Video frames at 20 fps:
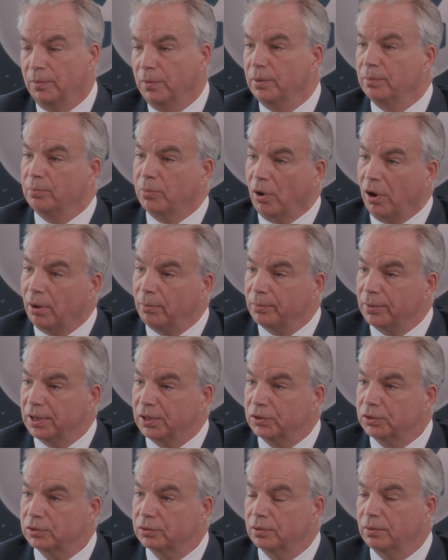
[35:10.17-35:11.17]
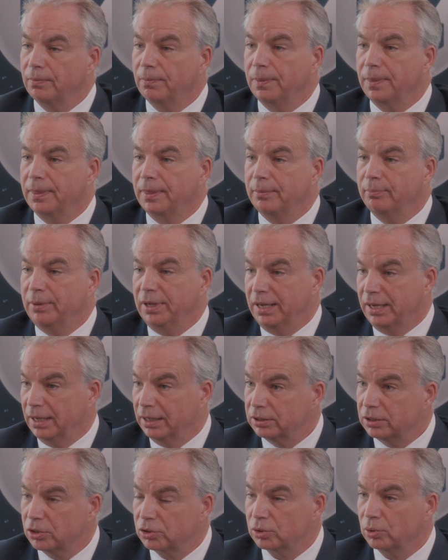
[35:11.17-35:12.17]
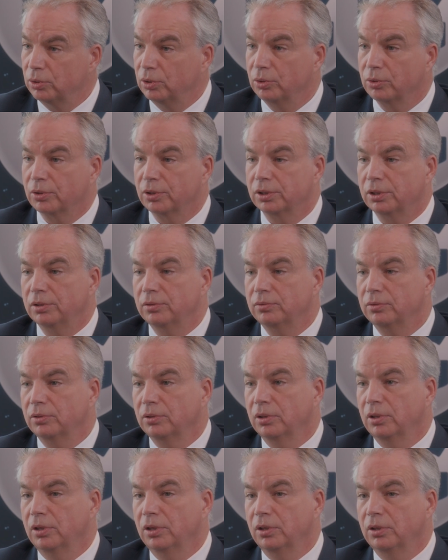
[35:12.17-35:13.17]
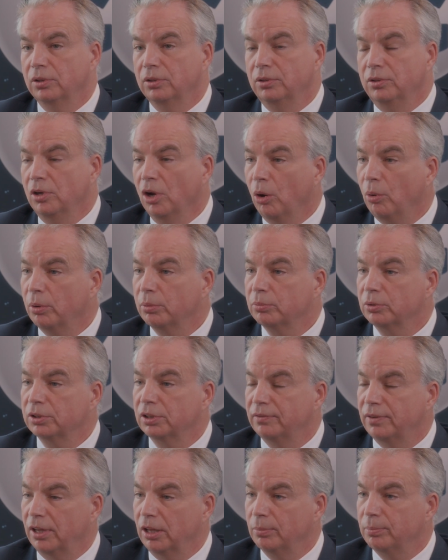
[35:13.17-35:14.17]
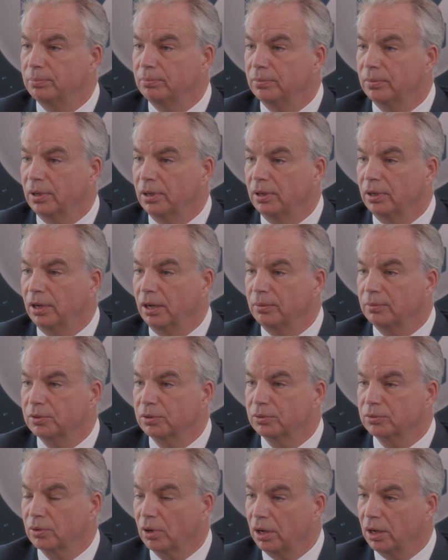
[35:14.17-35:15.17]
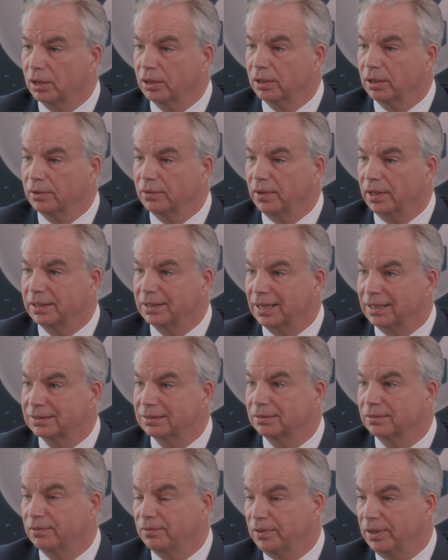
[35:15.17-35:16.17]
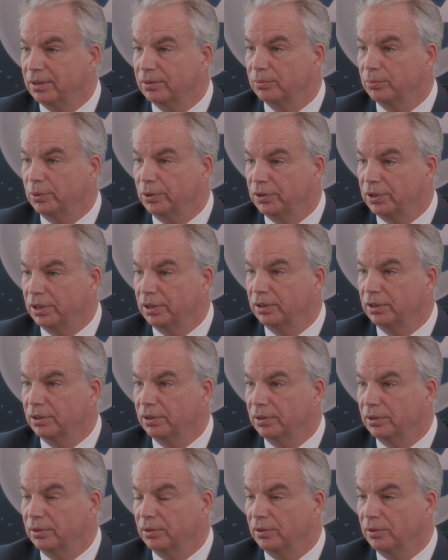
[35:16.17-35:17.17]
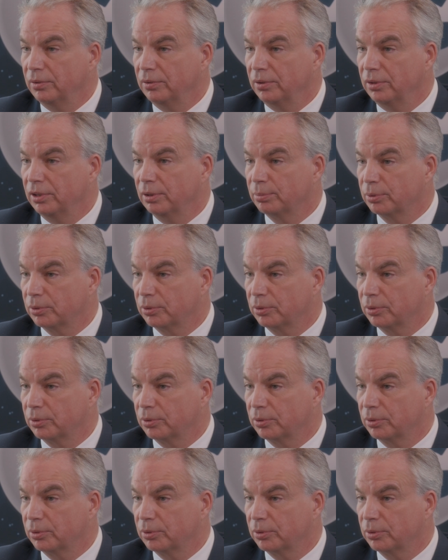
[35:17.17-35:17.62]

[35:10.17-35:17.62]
The problem is, because it's so lucrative, no one will develop a drug that doesn't fit within the